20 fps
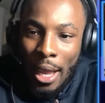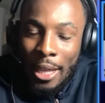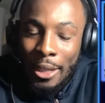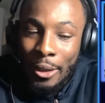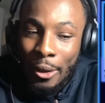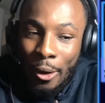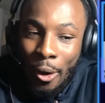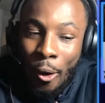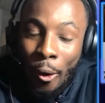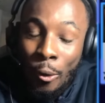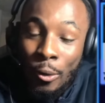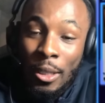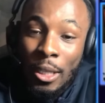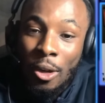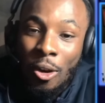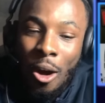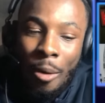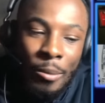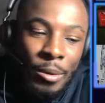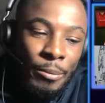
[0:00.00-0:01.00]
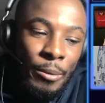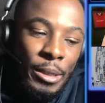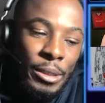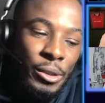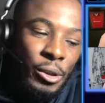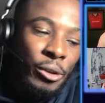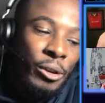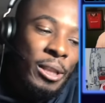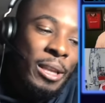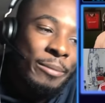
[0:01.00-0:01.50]
and the only comment, mate,
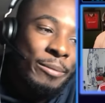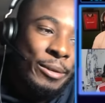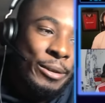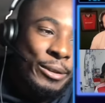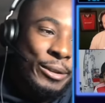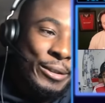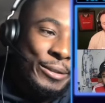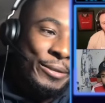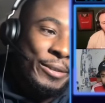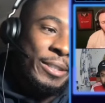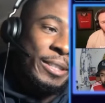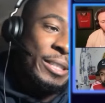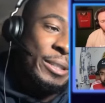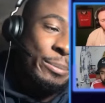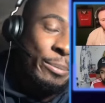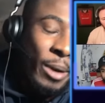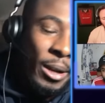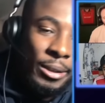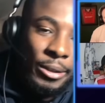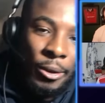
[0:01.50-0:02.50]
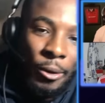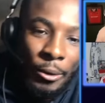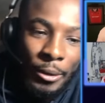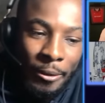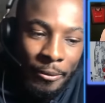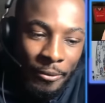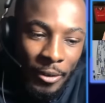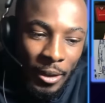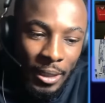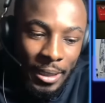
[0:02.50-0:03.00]
sorry, let me just finish. But the only
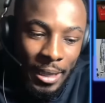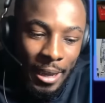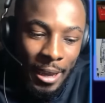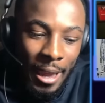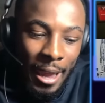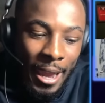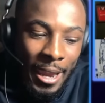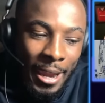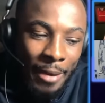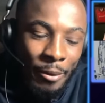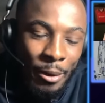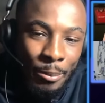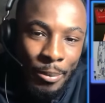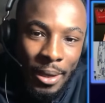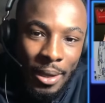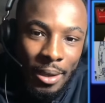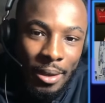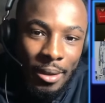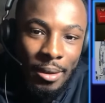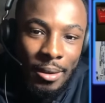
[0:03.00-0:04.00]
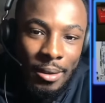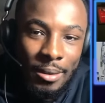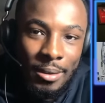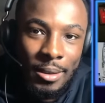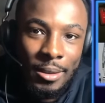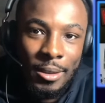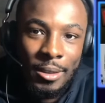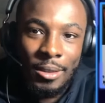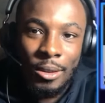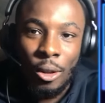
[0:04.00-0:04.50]
thing that I am a bit
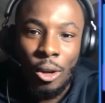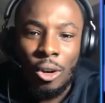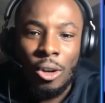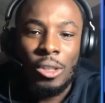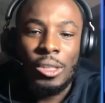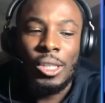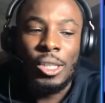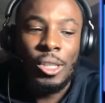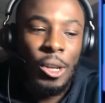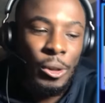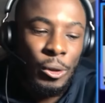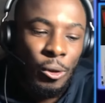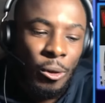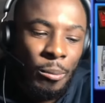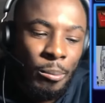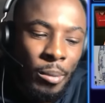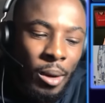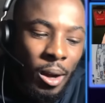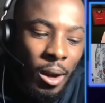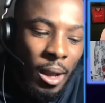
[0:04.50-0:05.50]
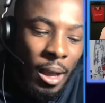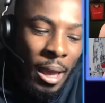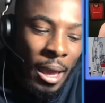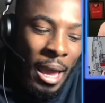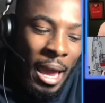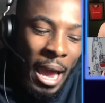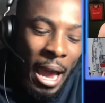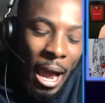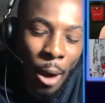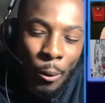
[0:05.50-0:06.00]
not concerned on, but
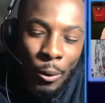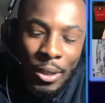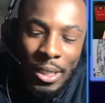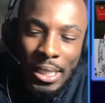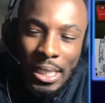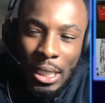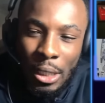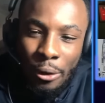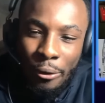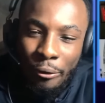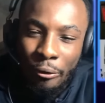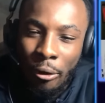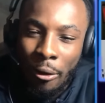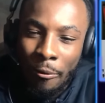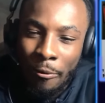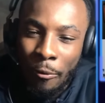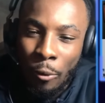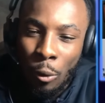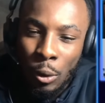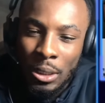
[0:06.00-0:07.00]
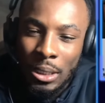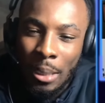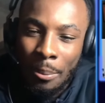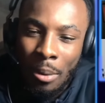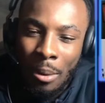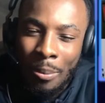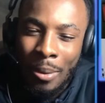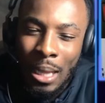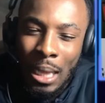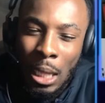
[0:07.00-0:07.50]
I want to see the front four step
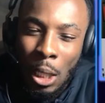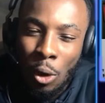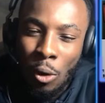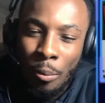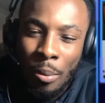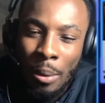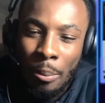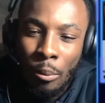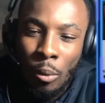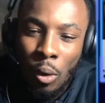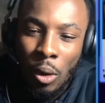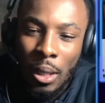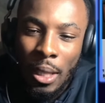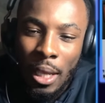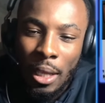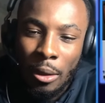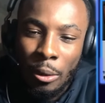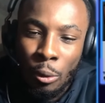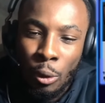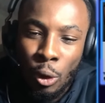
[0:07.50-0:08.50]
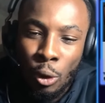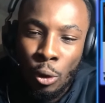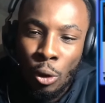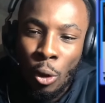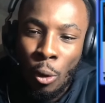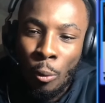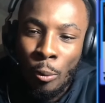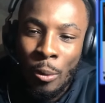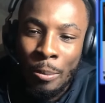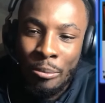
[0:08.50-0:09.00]
up a little bit more. Like, you
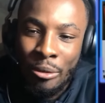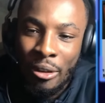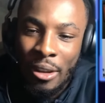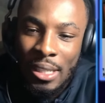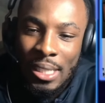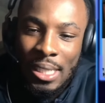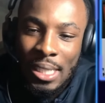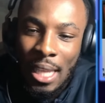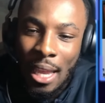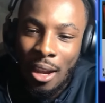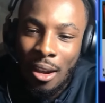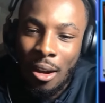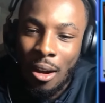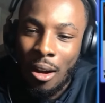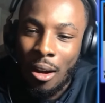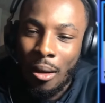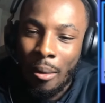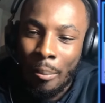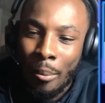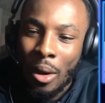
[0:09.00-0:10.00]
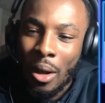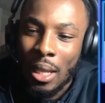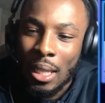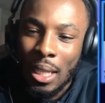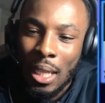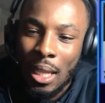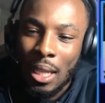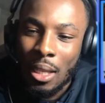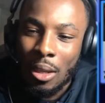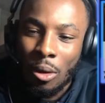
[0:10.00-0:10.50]
know, we praise Saka,
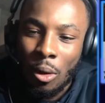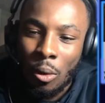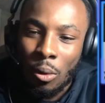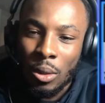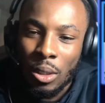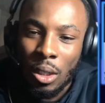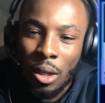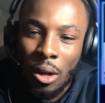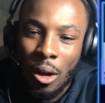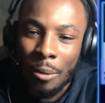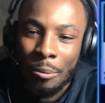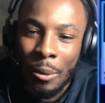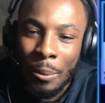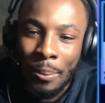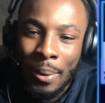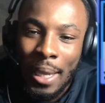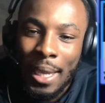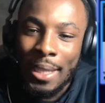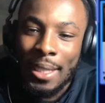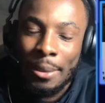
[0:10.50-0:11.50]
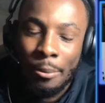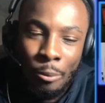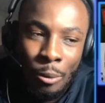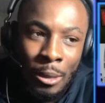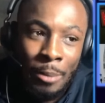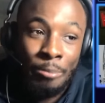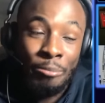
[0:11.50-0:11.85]
Martinelli, Odegaard. We